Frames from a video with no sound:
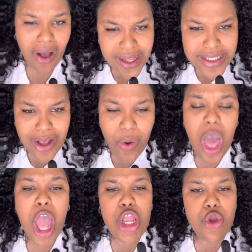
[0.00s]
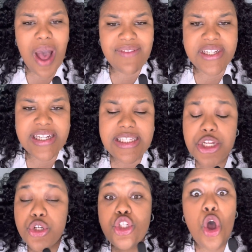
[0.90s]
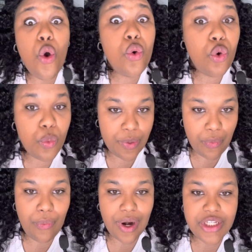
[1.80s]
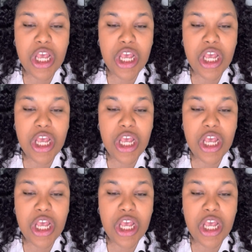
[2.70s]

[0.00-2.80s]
Also, you have to consider total rewards.